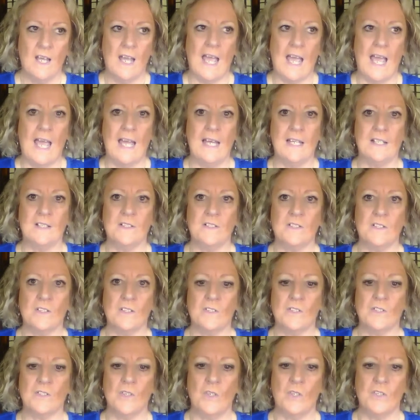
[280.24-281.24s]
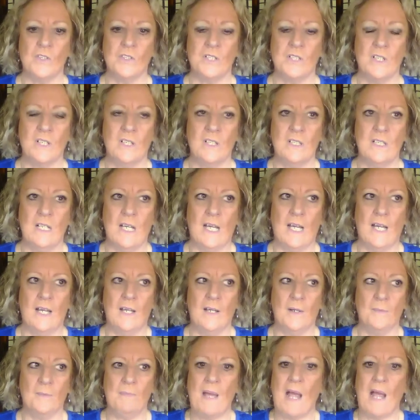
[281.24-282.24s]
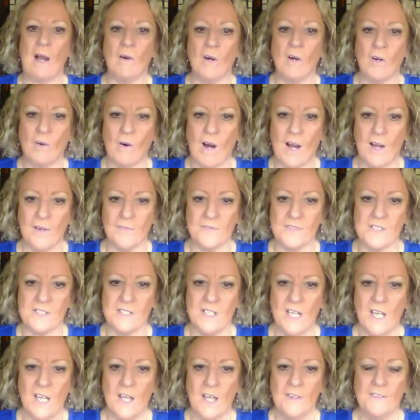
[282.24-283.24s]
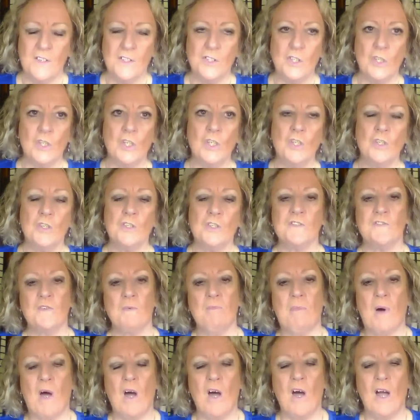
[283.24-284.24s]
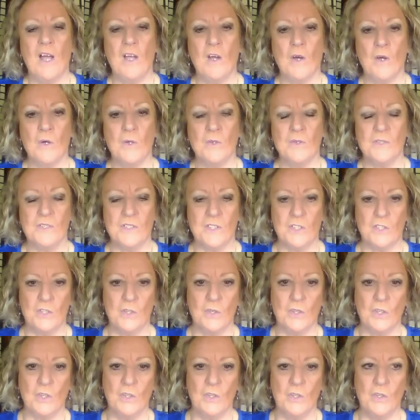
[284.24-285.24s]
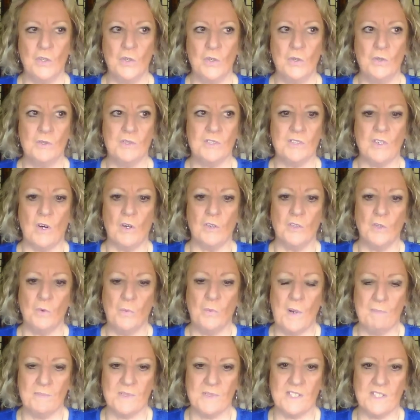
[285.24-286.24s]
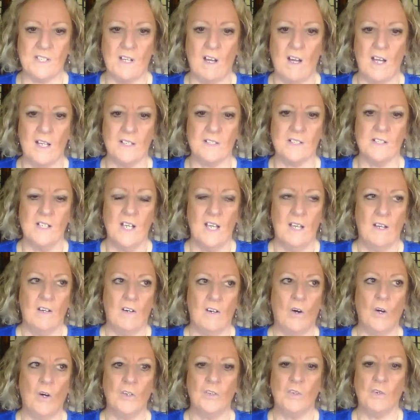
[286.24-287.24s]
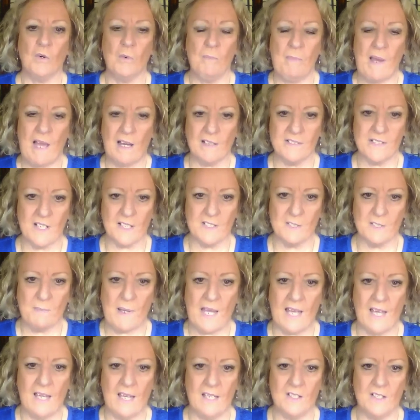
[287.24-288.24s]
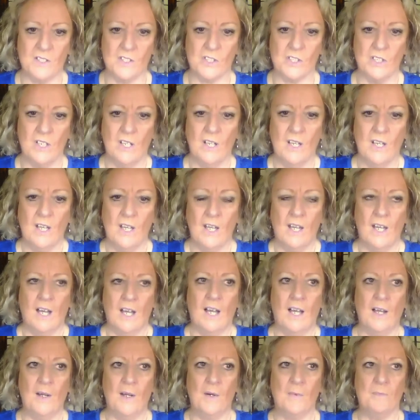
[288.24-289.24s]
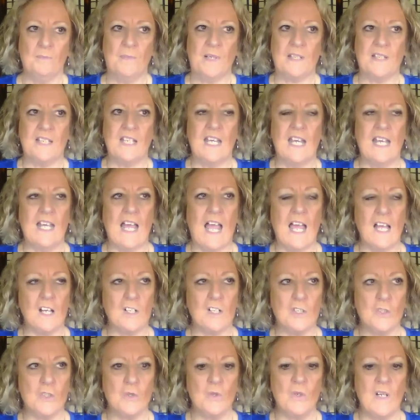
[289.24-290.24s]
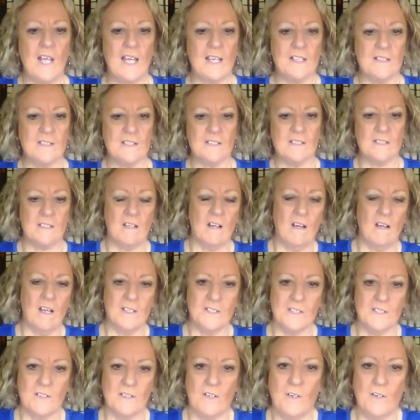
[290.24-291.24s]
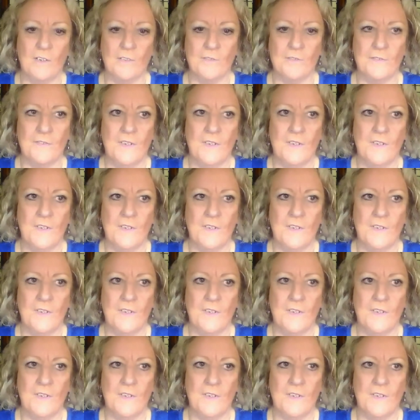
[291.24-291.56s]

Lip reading: and certain paragraphs that you can use for bios, that you can use on your website, on your About Us page. But the actual exercise of